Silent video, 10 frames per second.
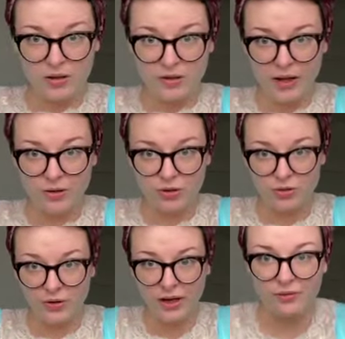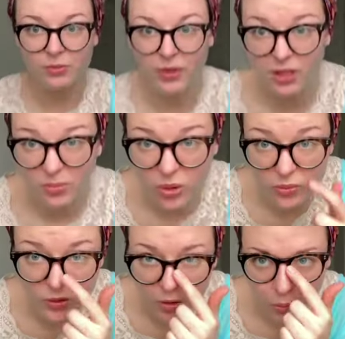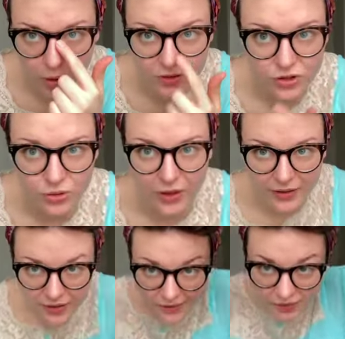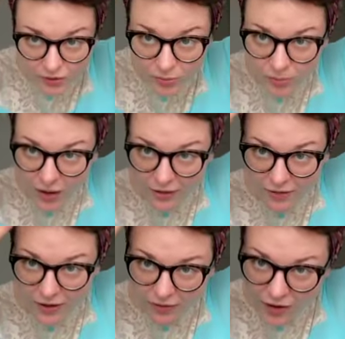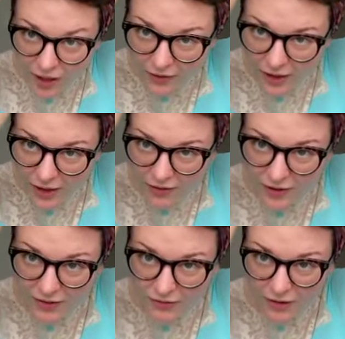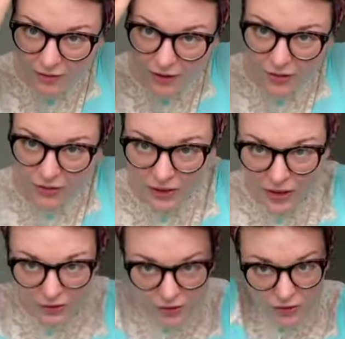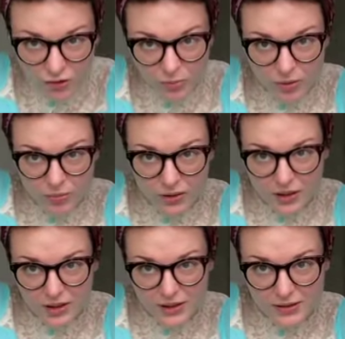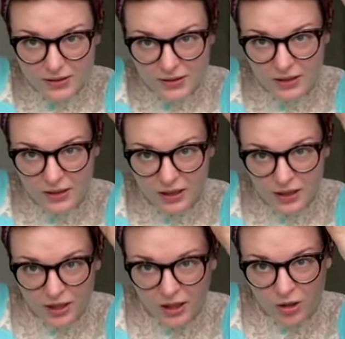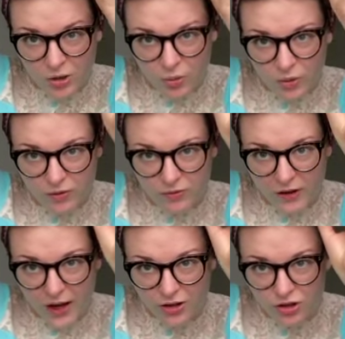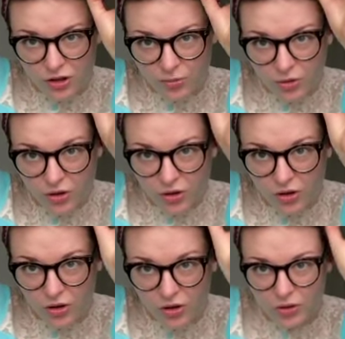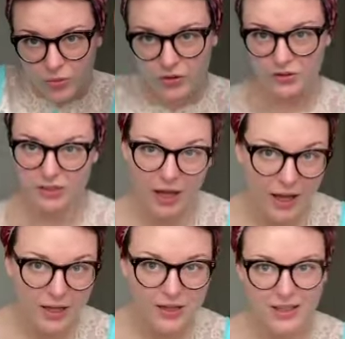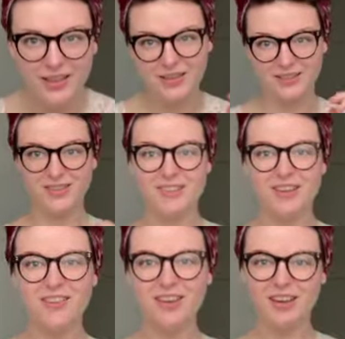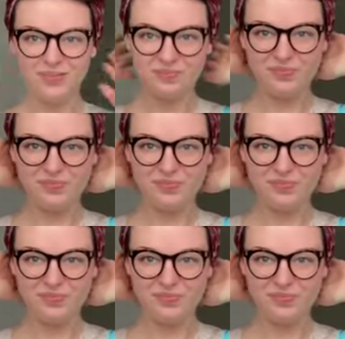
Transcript: Now, you don't have to make a bow if you don't want to. That tends to be my favorite. And then I like to fluff out the ends a little bit because we're fashionable, we're stylish. There we go.